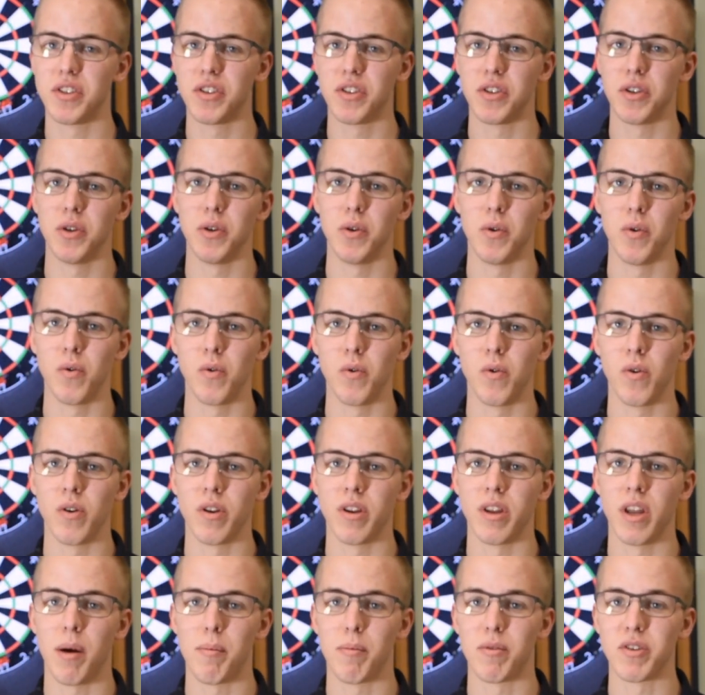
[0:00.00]
to
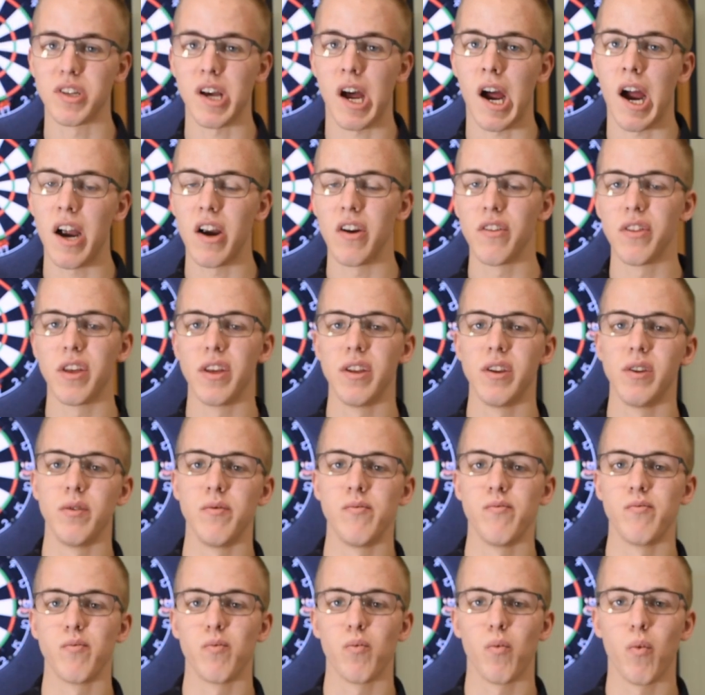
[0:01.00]
numbers higher than
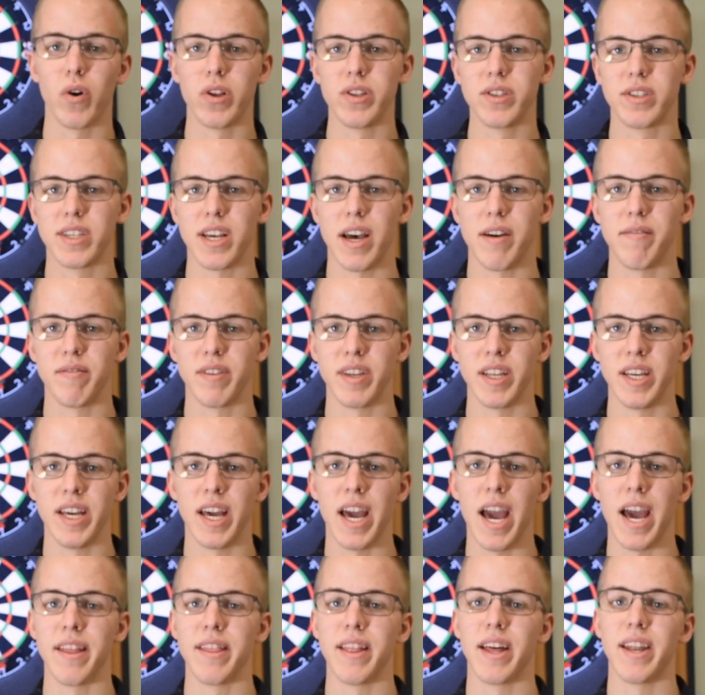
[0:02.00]

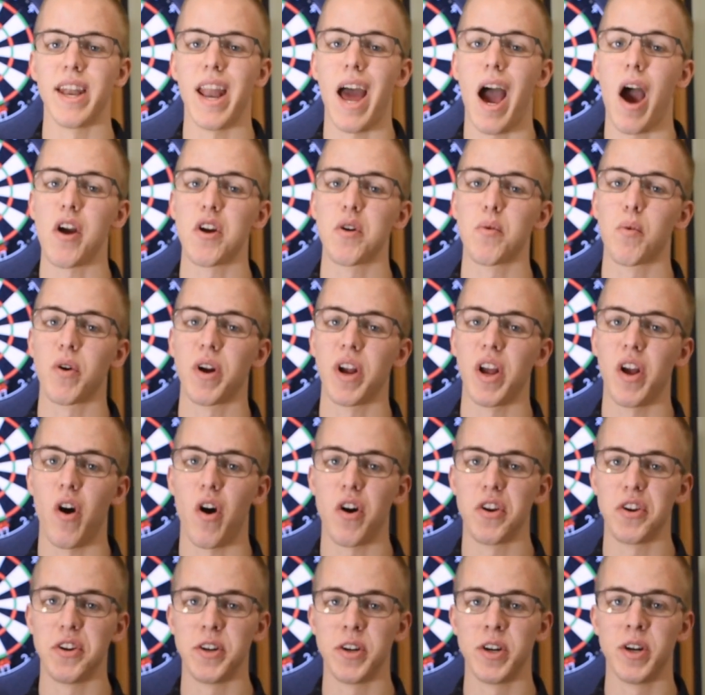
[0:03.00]
170, and then now you're working
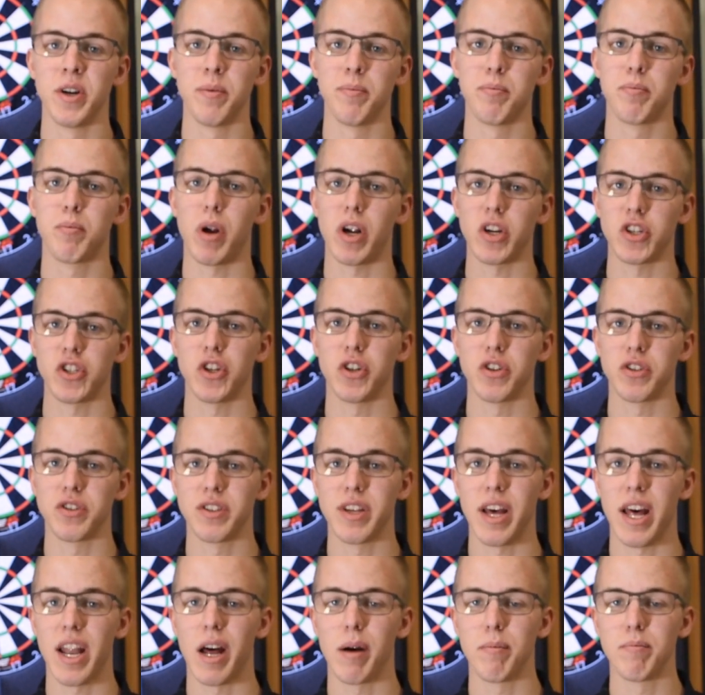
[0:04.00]
on your pressure
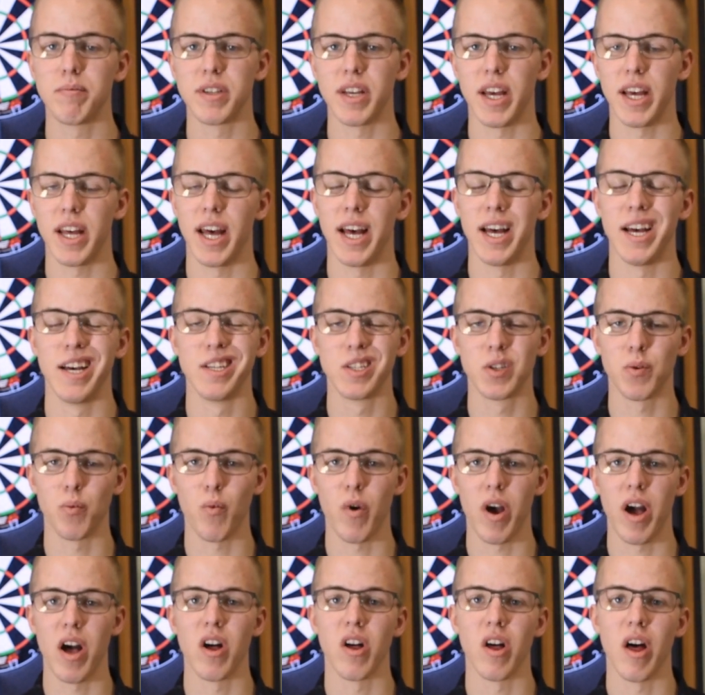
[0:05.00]
setups as
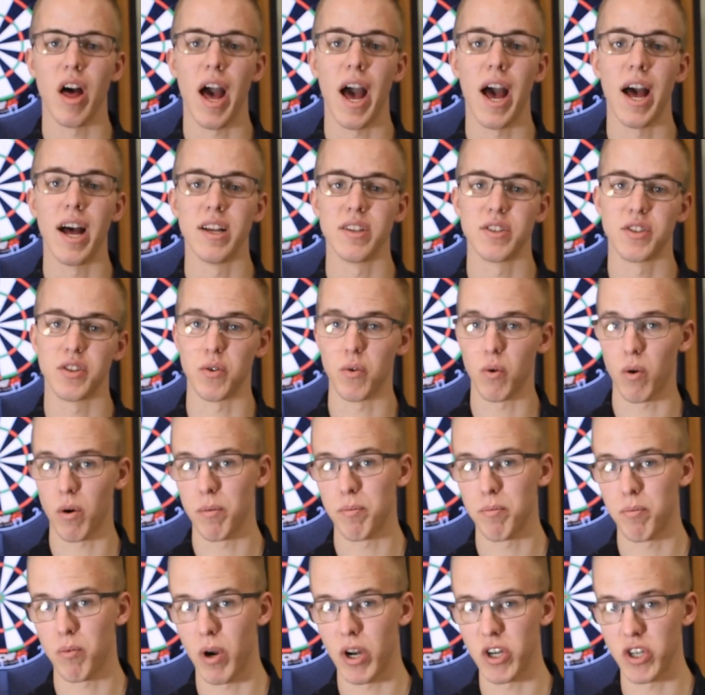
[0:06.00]
well as your
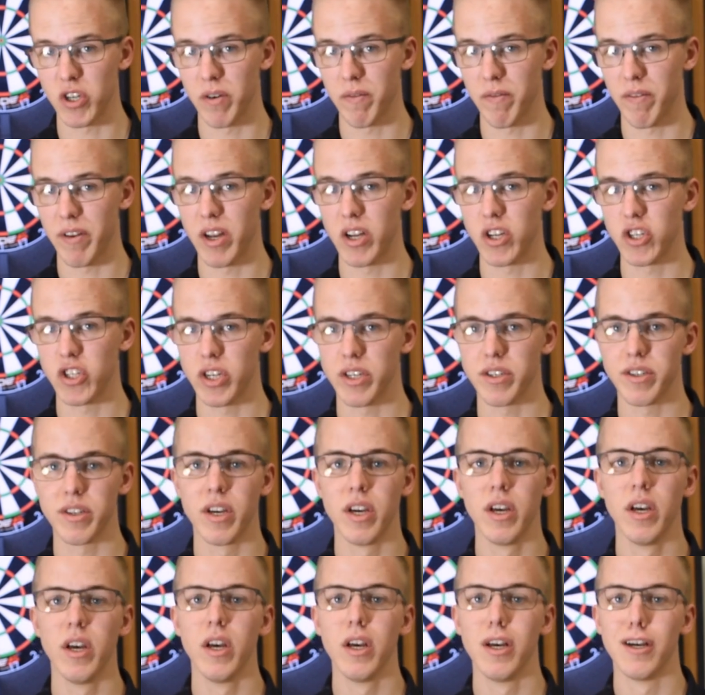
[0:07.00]
pressure finishes.
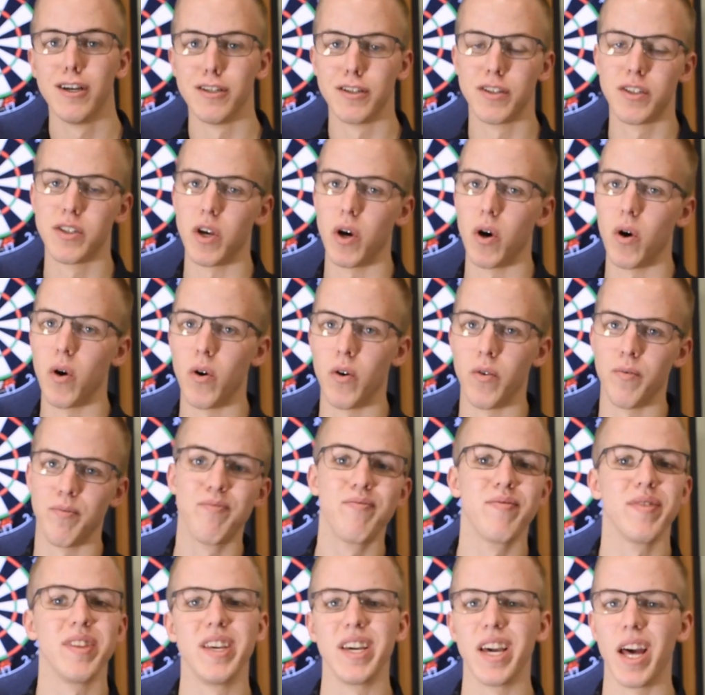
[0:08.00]
So
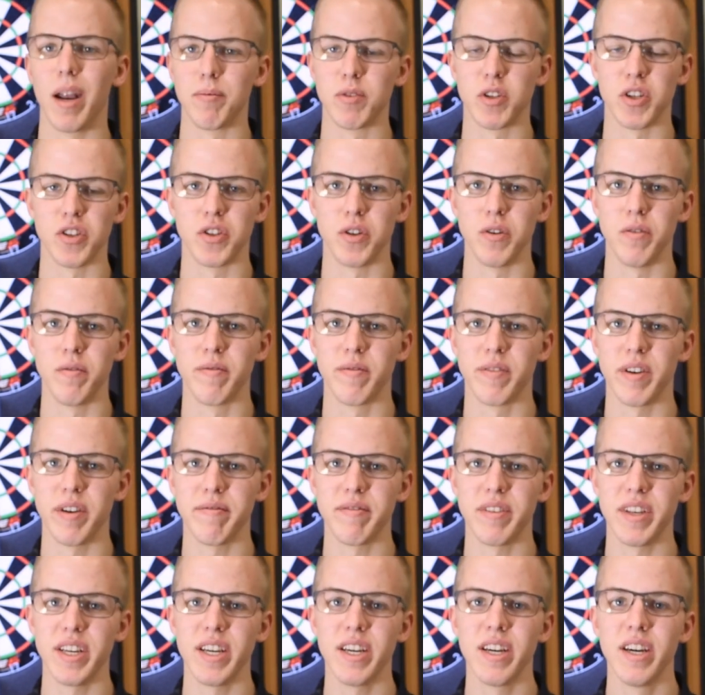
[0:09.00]
you get up to
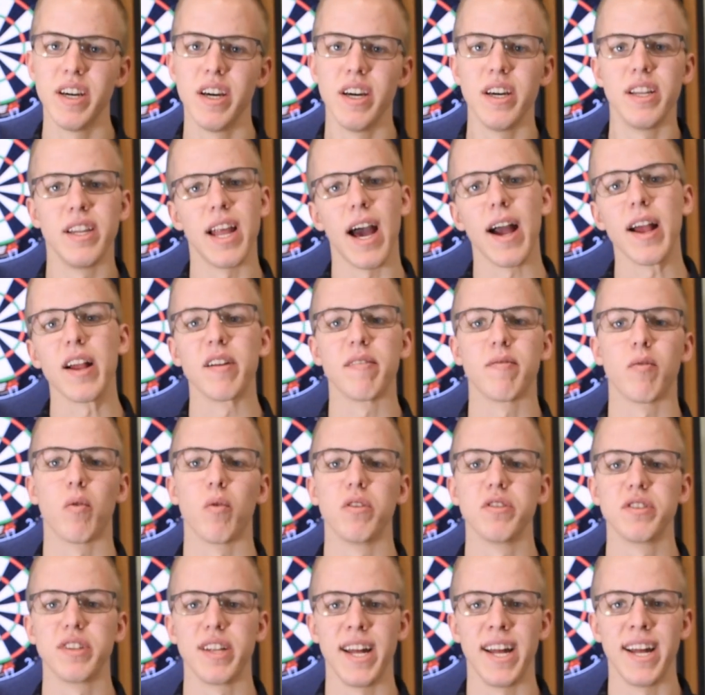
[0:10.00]
250, now you're
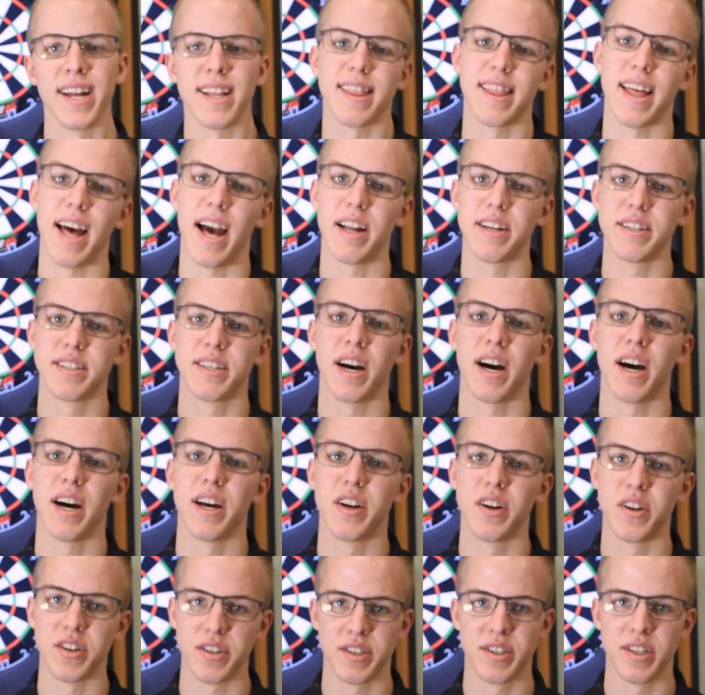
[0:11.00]
forced to hit that
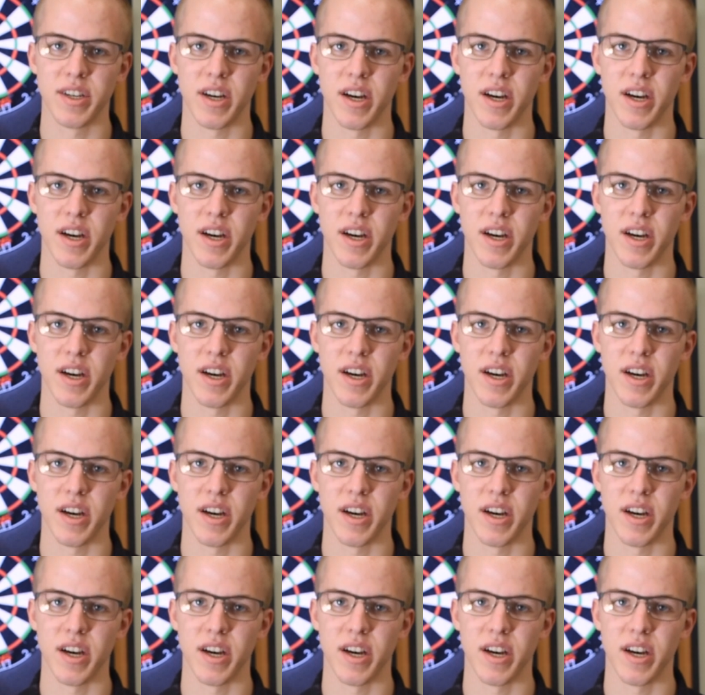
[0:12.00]
ton or